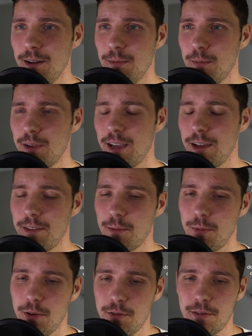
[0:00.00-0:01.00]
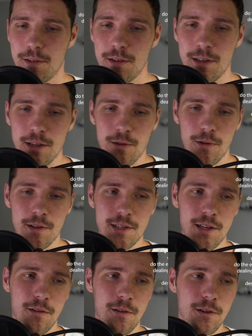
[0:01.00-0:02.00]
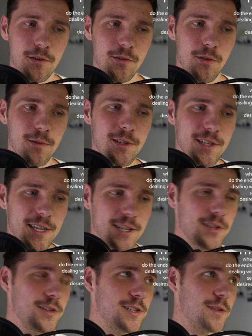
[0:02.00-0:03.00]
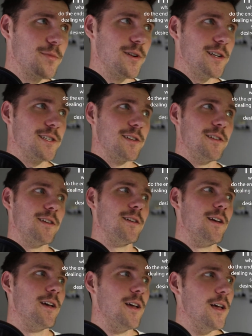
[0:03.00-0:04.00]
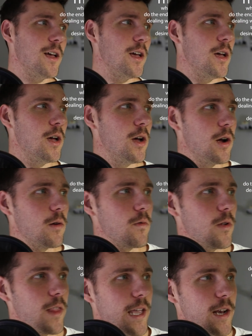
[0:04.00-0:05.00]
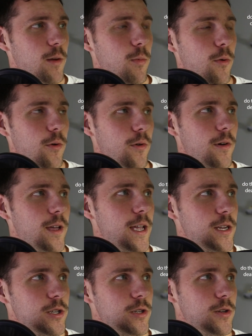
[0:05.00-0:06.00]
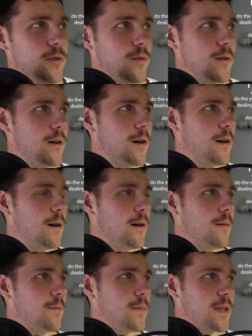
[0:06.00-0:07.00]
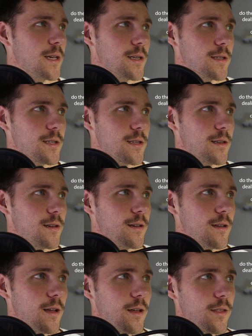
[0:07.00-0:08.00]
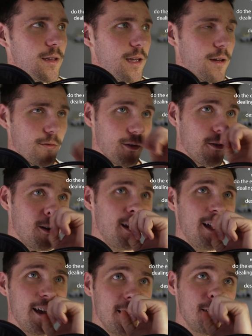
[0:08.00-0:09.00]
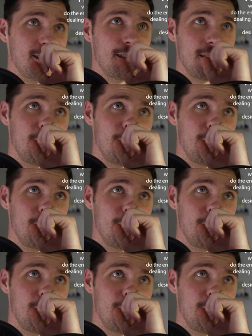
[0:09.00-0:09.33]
But yeah, I think both deal with self-control, which is actually a surprisingly relatable issue, because I think everyone has